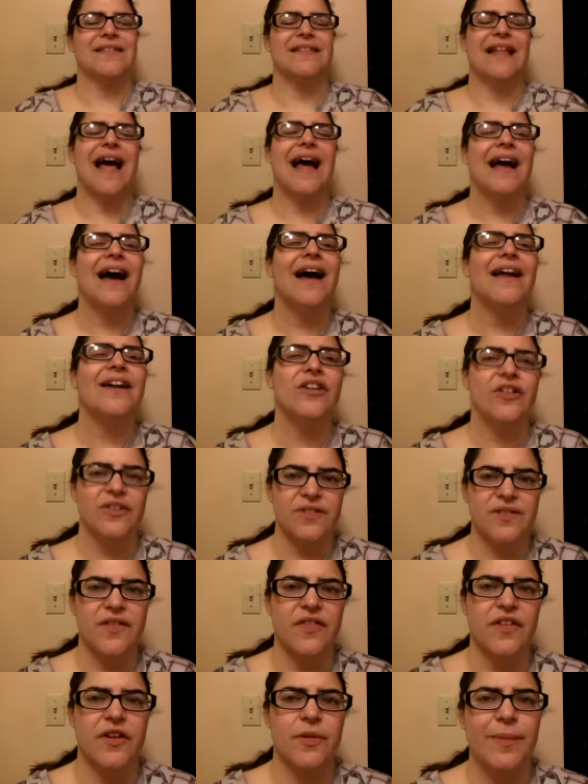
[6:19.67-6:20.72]
And that kind of hurts
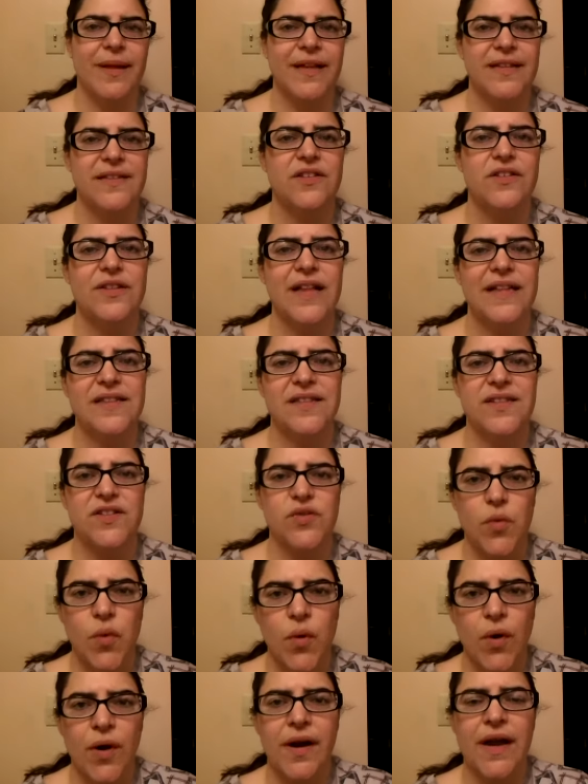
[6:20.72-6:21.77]
a little bit. So that's
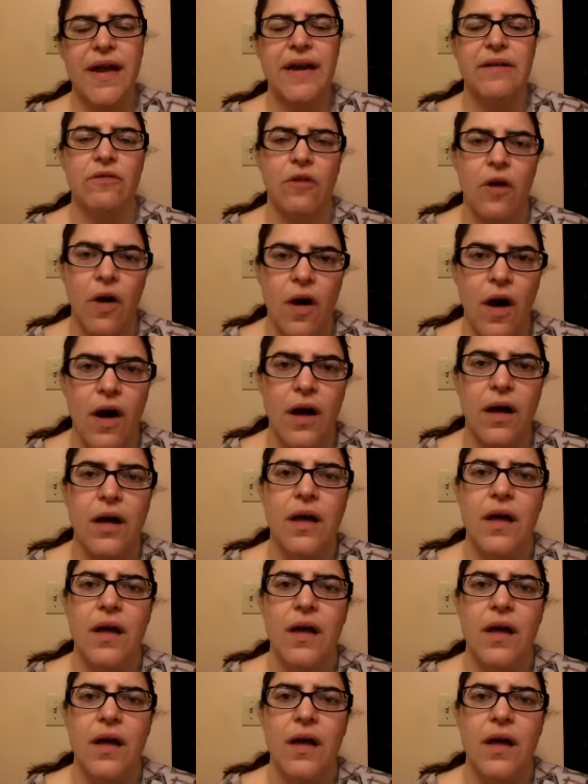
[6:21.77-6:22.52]
sore and raw.